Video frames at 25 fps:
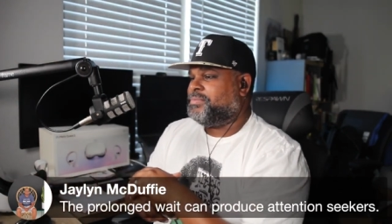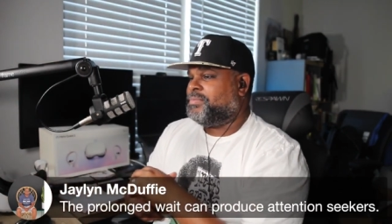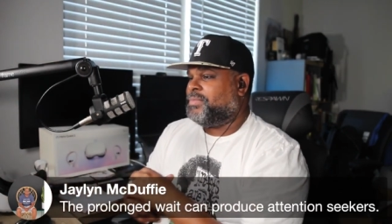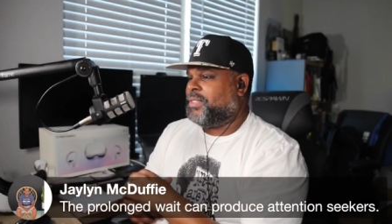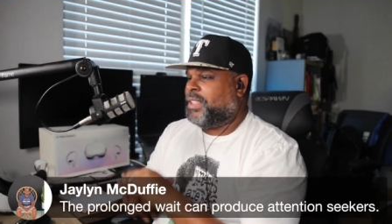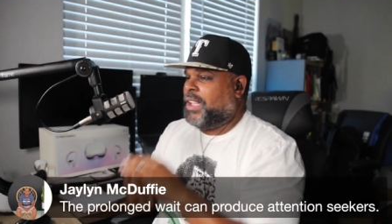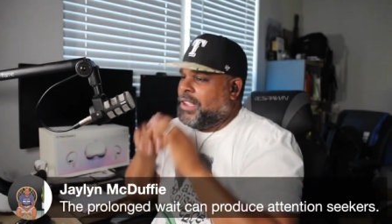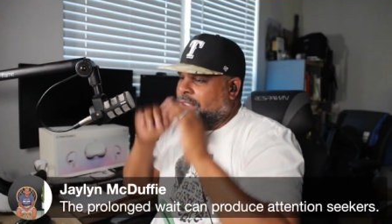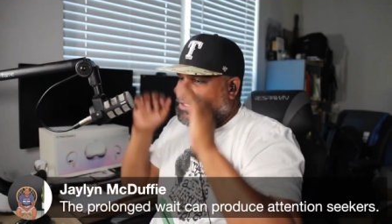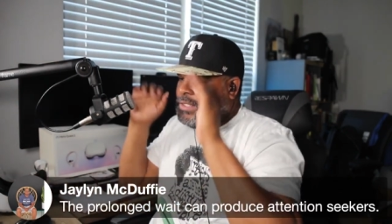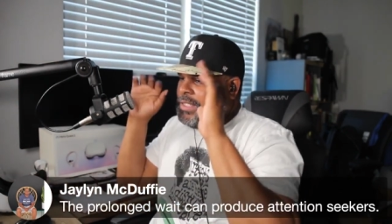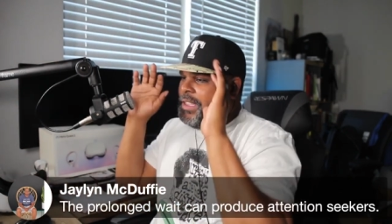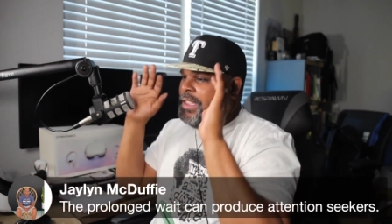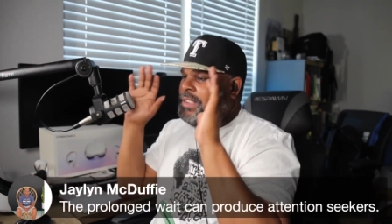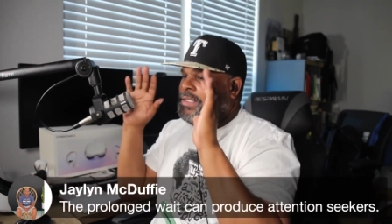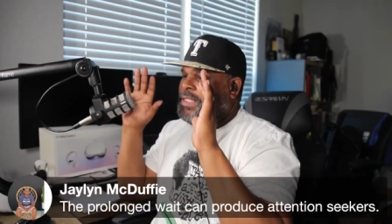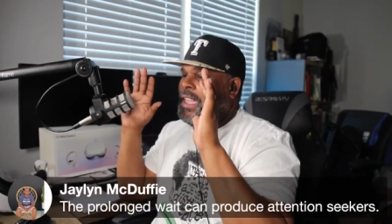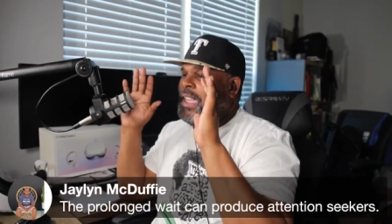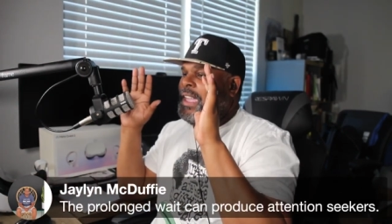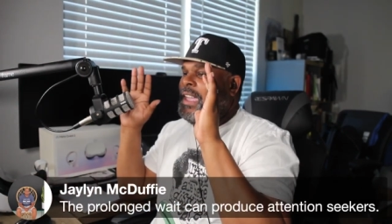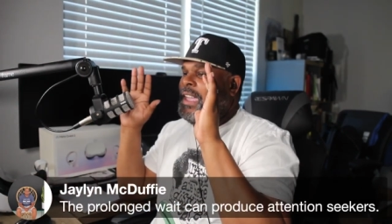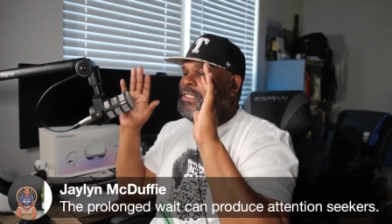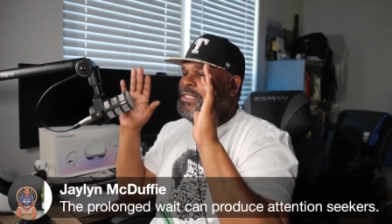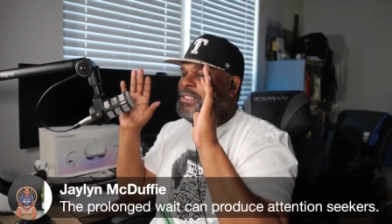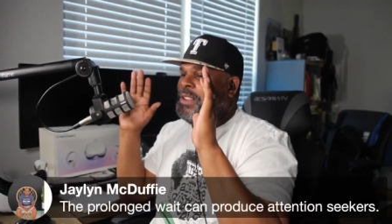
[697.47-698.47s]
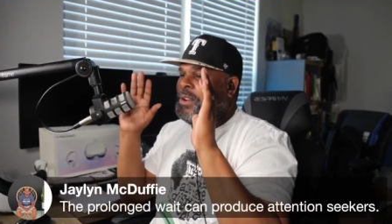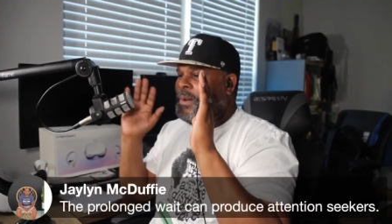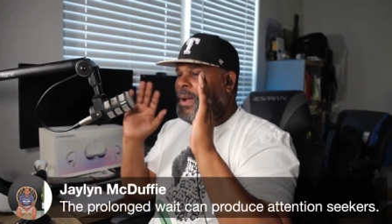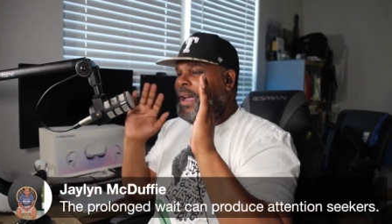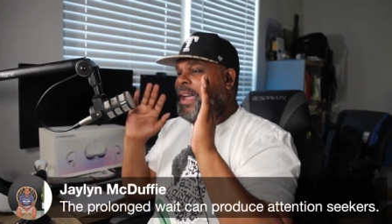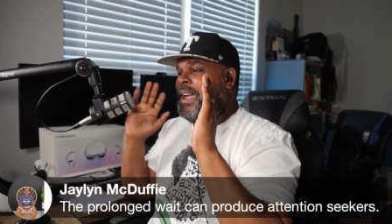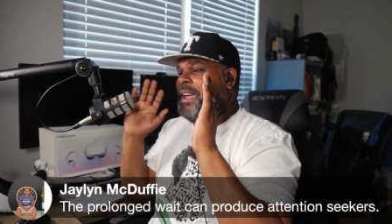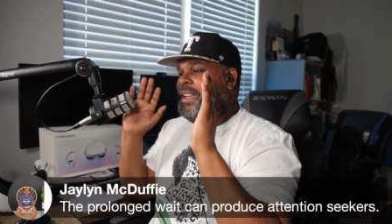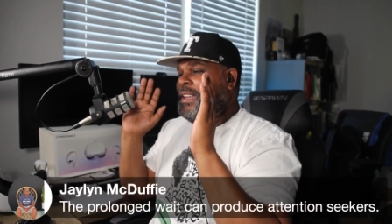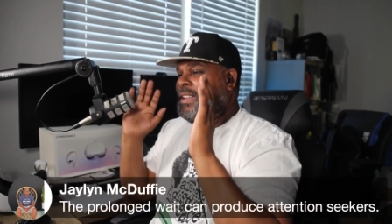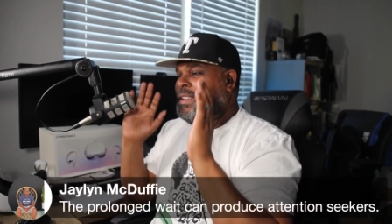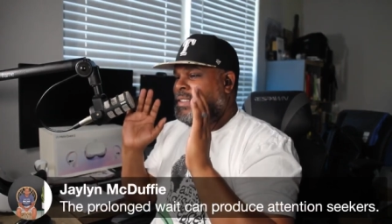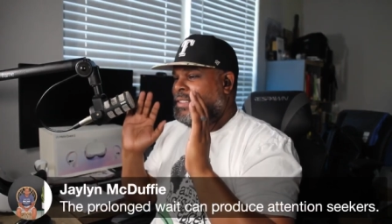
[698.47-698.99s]
Because these hands don't
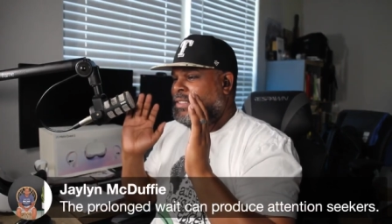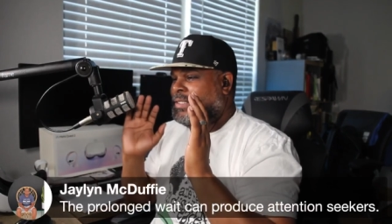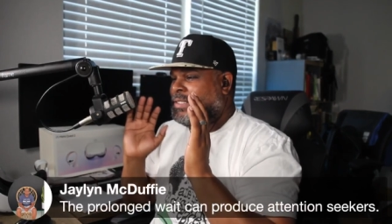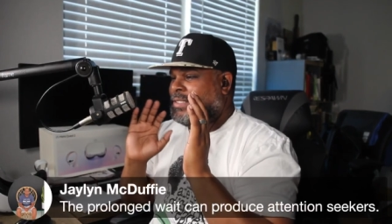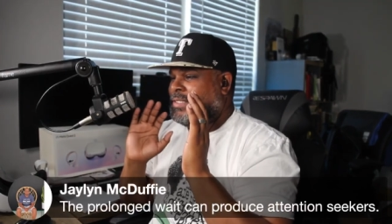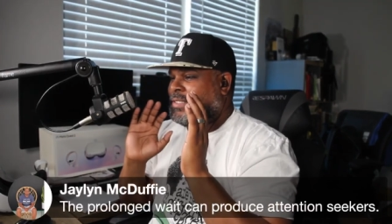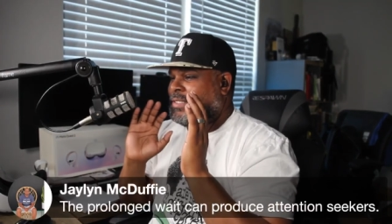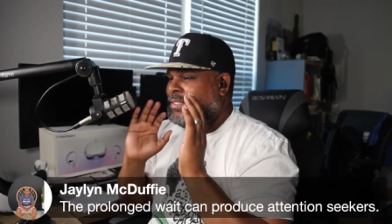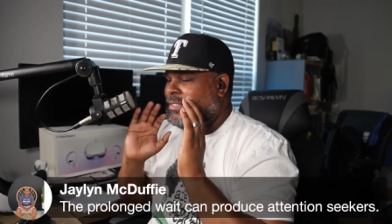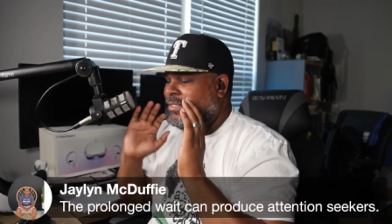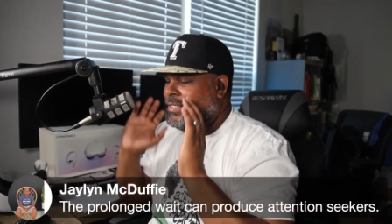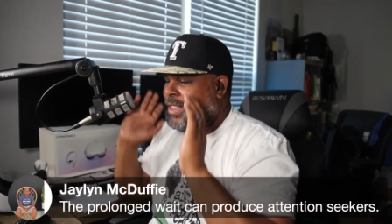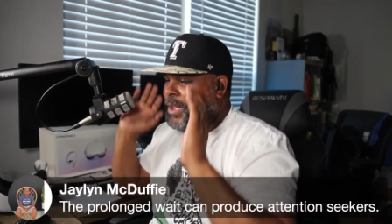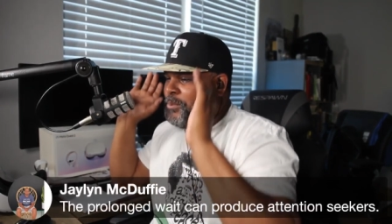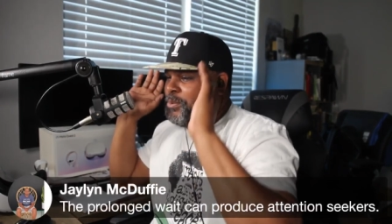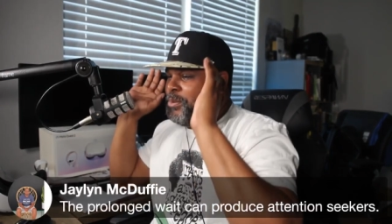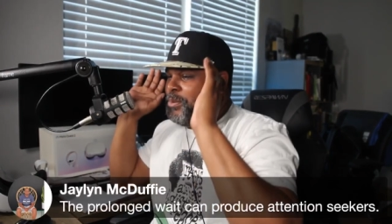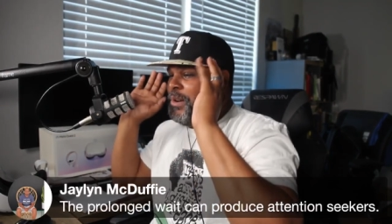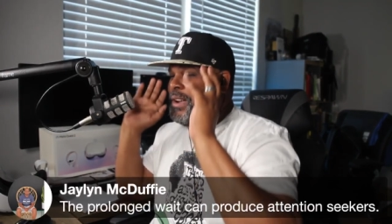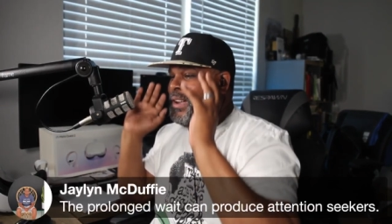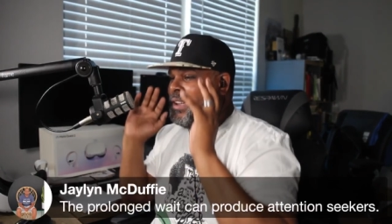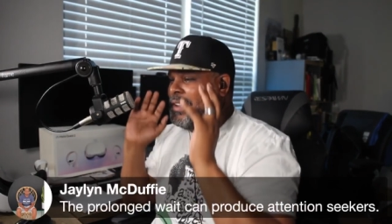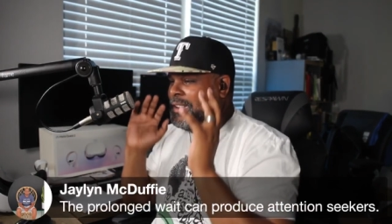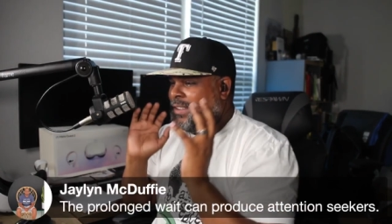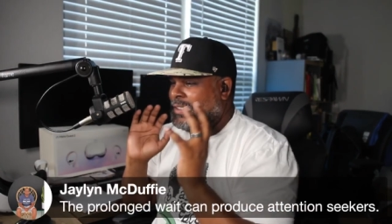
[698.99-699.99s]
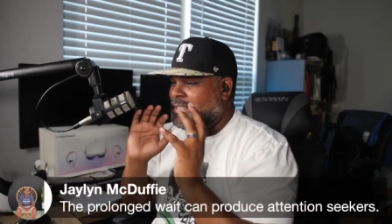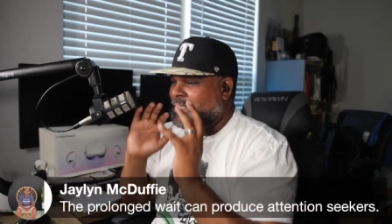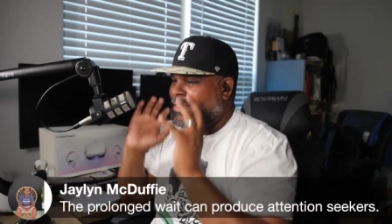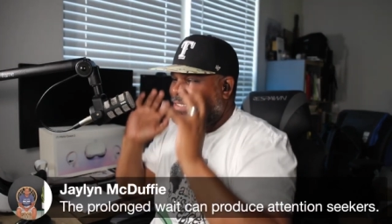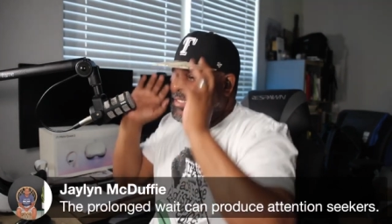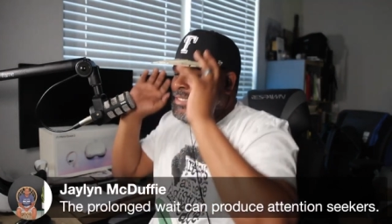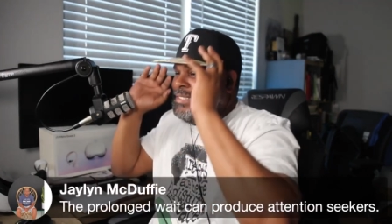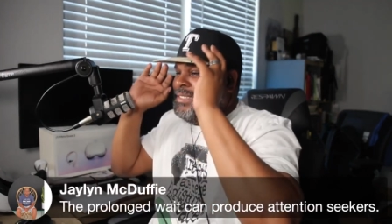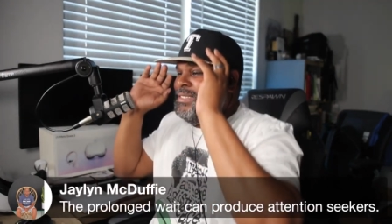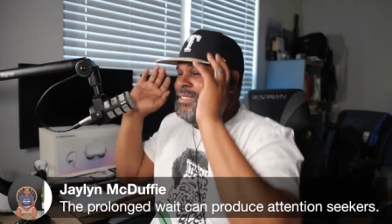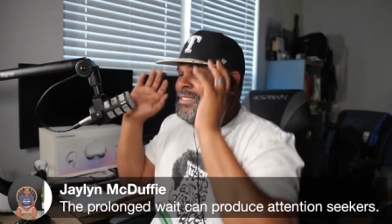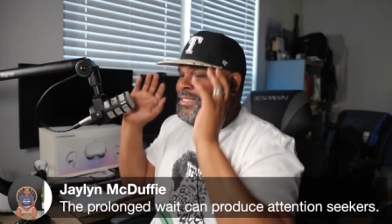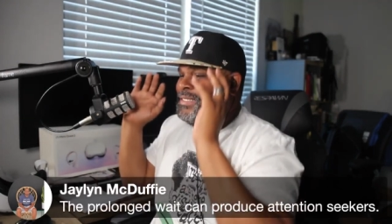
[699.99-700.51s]
haze, they
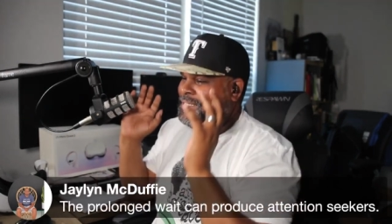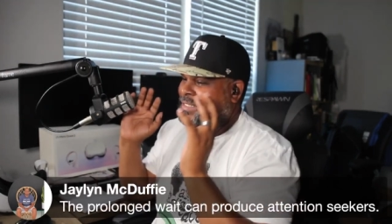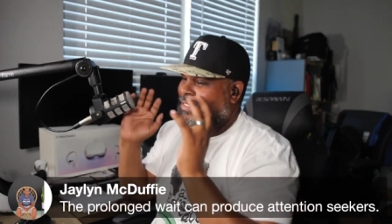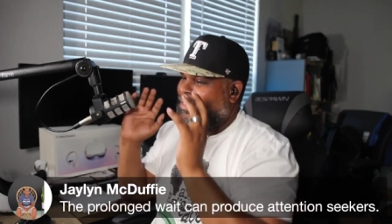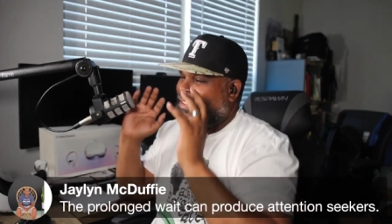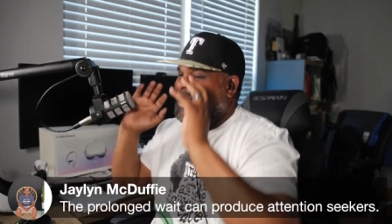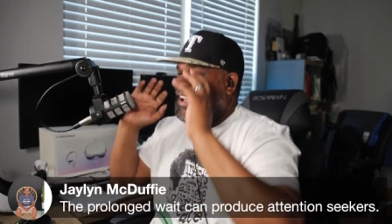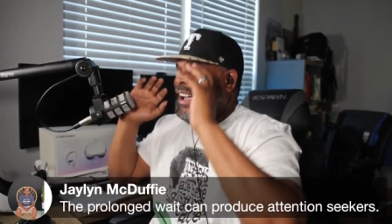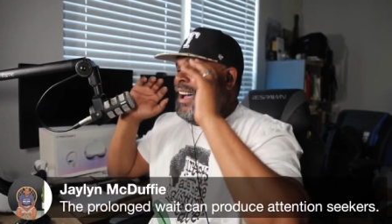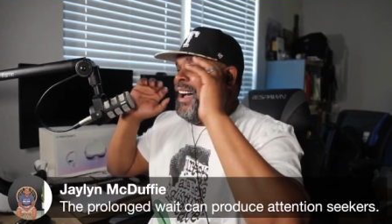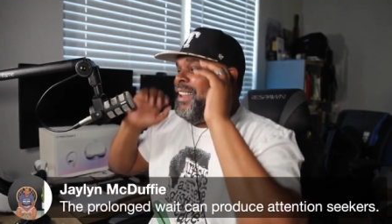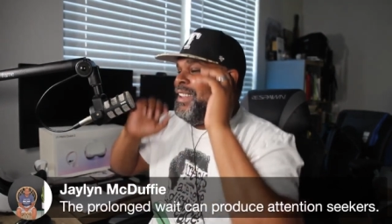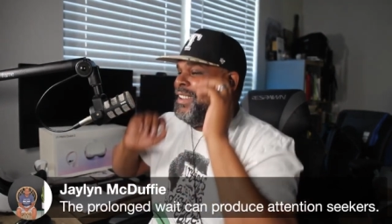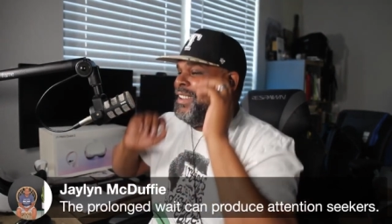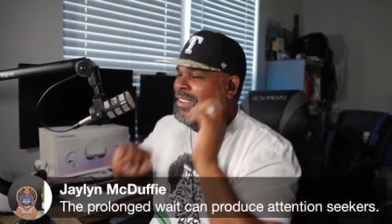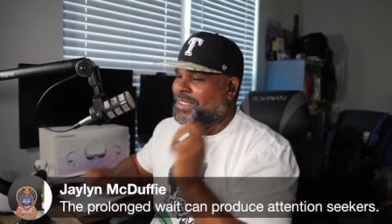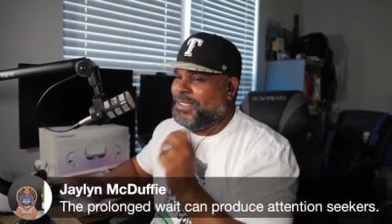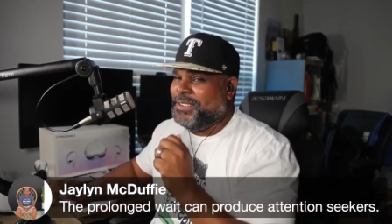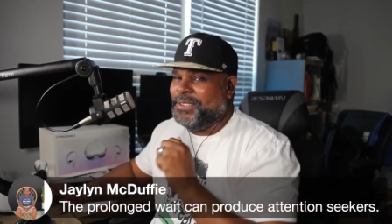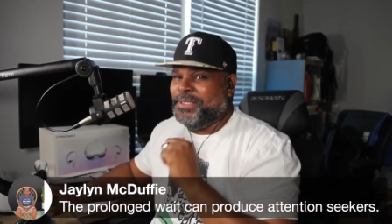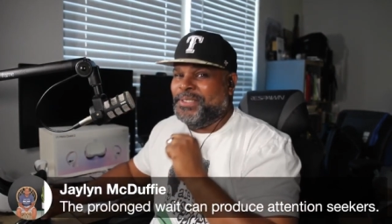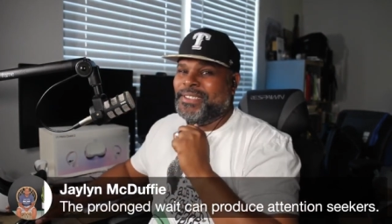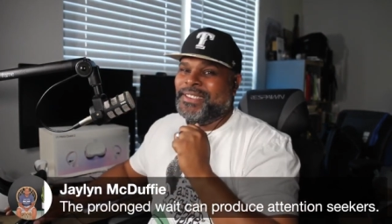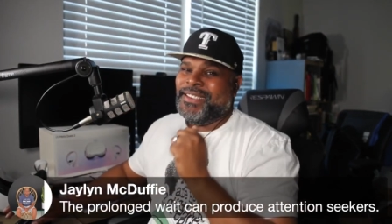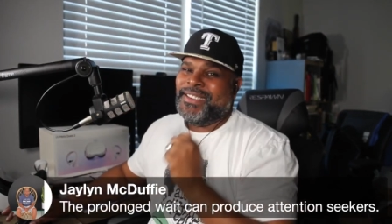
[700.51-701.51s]
praise. Hallelujah.